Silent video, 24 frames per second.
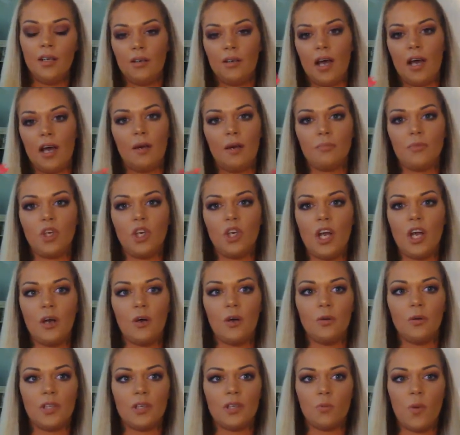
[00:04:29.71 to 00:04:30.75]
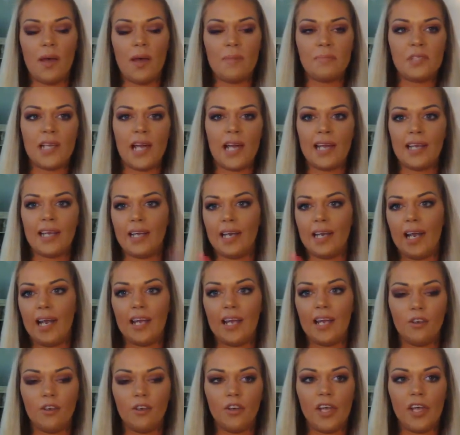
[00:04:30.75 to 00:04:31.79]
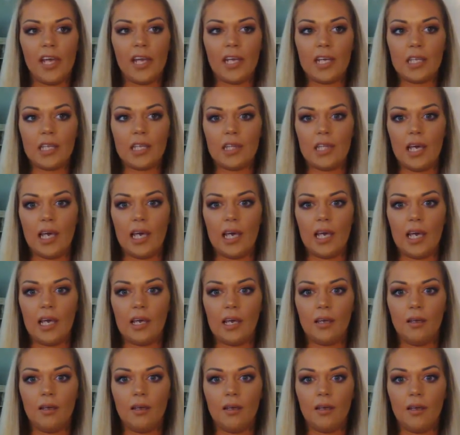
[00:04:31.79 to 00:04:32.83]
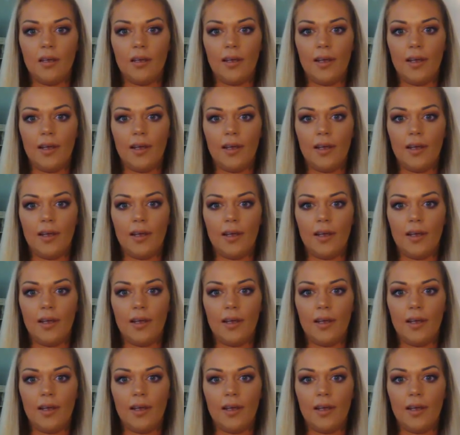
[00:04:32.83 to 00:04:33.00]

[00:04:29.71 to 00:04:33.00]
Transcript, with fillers: Um, you know, the website could handle anything,